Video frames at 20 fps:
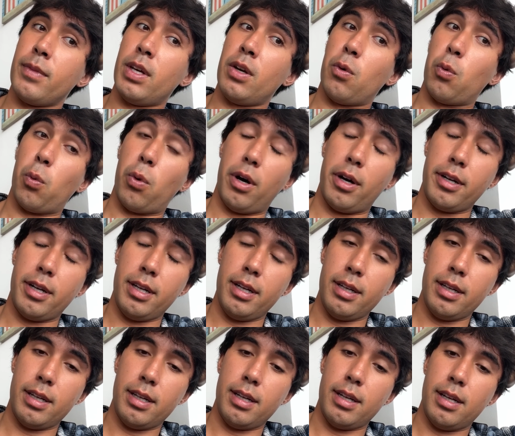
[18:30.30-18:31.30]
1,
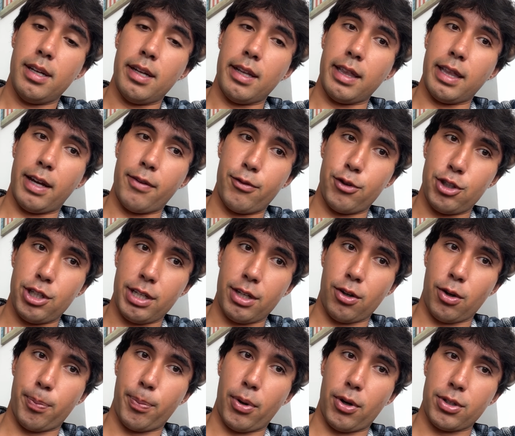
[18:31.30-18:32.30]
leveraging
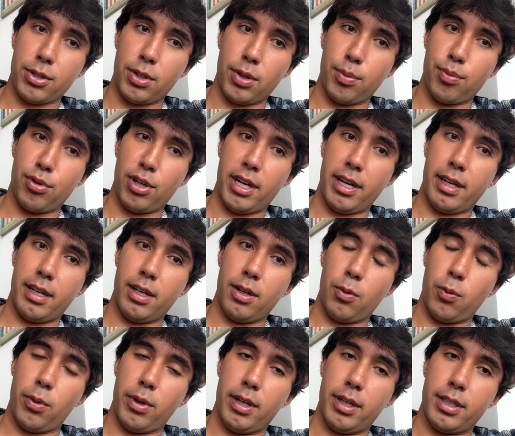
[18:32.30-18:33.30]
her personal brand,
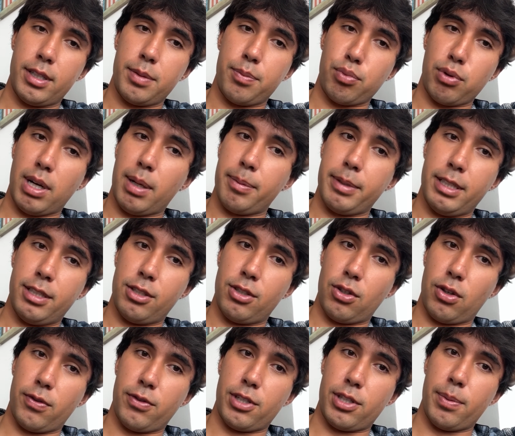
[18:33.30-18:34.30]
which probably
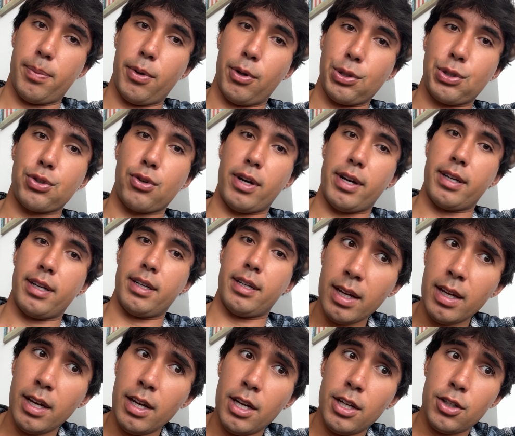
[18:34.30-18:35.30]
deserves the most credit.
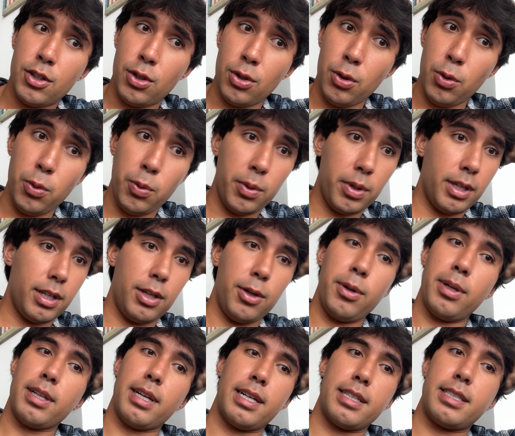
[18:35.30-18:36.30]
2,
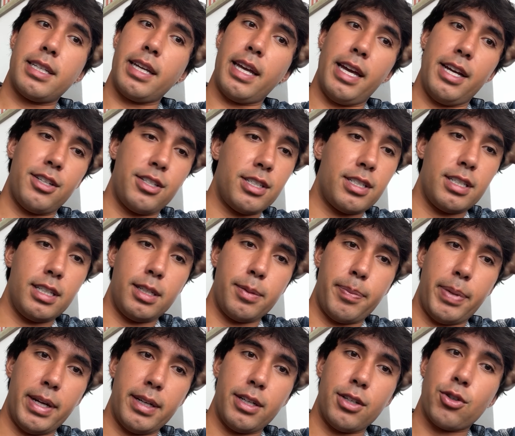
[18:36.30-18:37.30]
utilizing
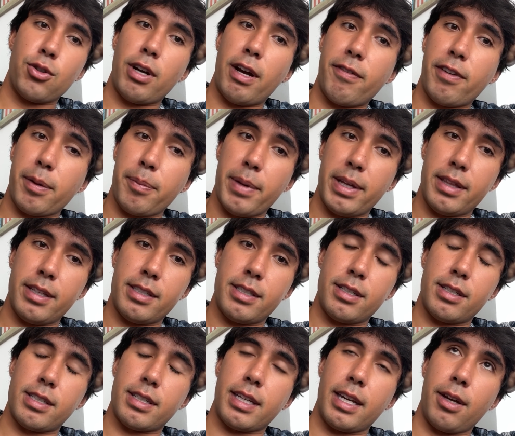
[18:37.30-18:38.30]
agency-dependent traffic methods
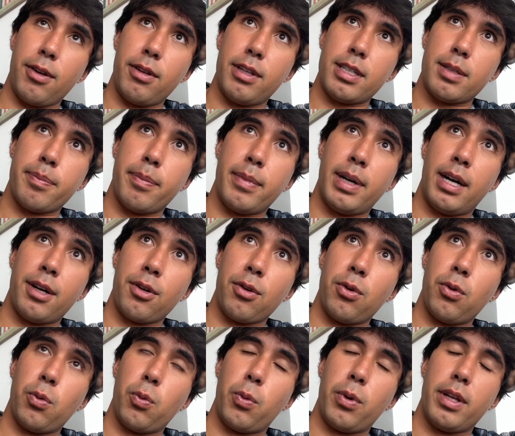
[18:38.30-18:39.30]
to scale this
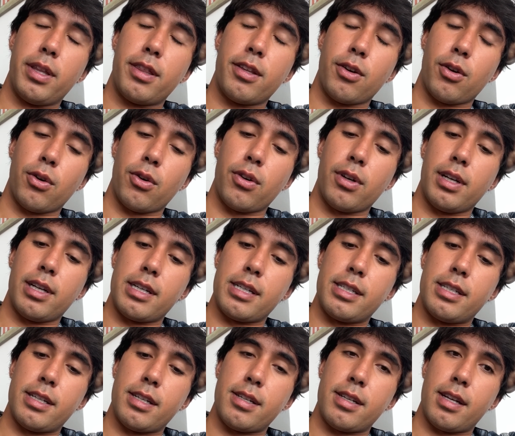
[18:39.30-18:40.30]
model with her
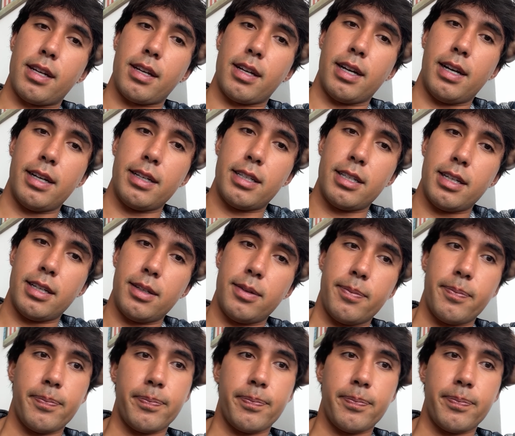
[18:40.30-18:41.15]
existing content.